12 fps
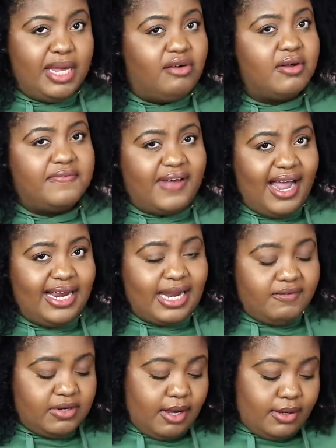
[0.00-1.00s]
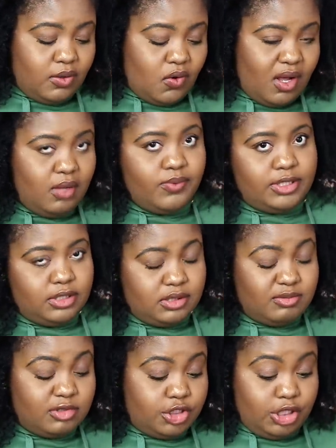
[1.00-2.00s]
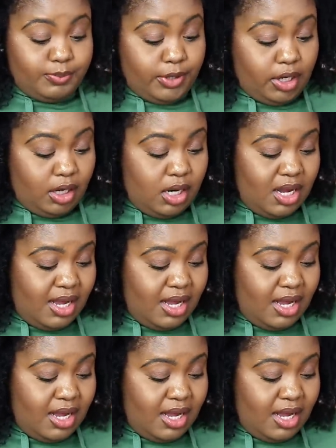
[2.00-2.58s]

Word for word: a refined avocado oil, which is cheaper.